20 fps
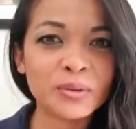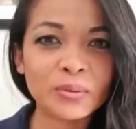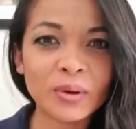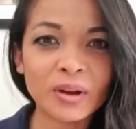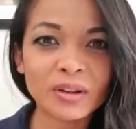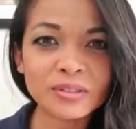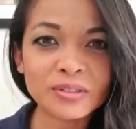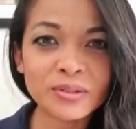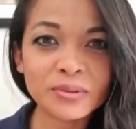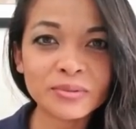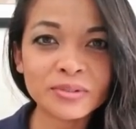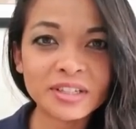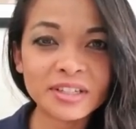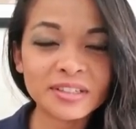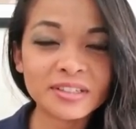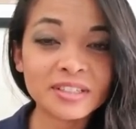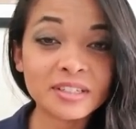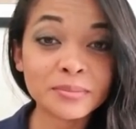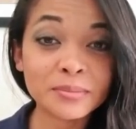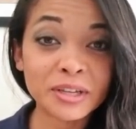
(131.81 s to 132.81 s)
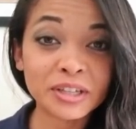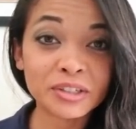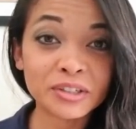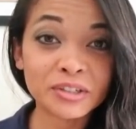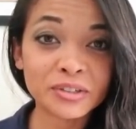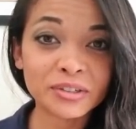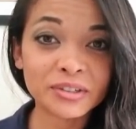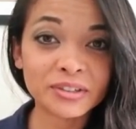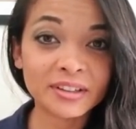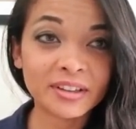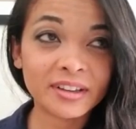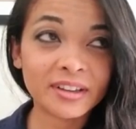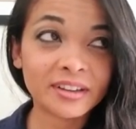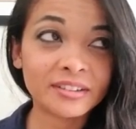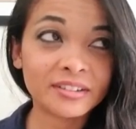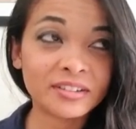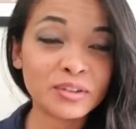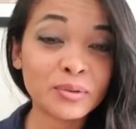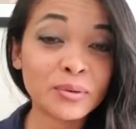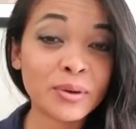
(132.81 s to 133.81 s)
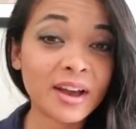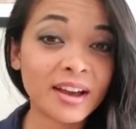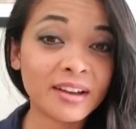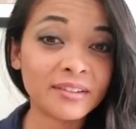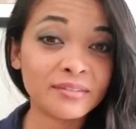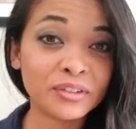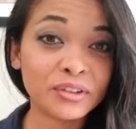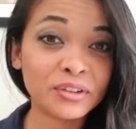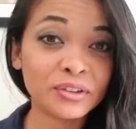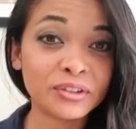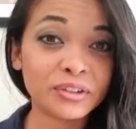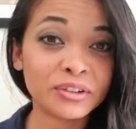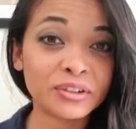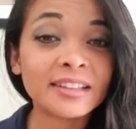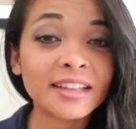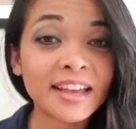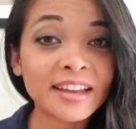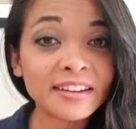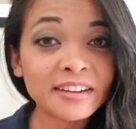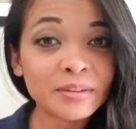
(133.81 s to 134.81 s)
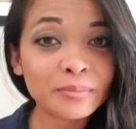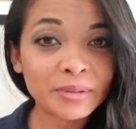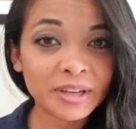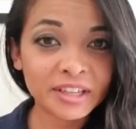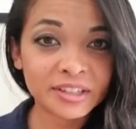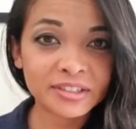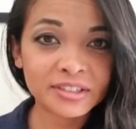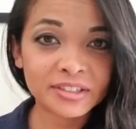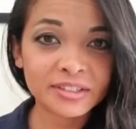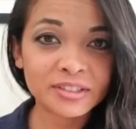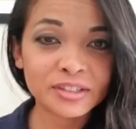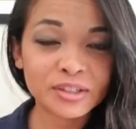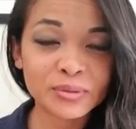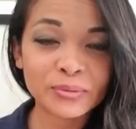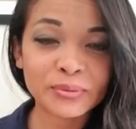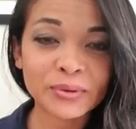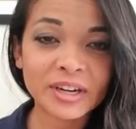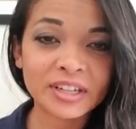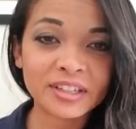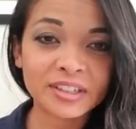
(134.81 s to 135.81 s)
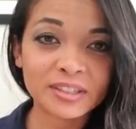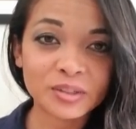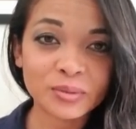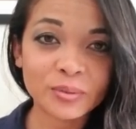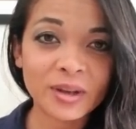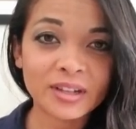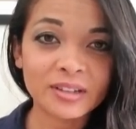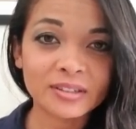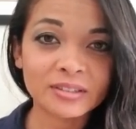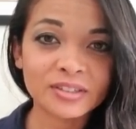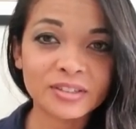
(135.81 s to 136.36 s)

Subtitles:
You also need to make sure that you have your landing pages ready as well.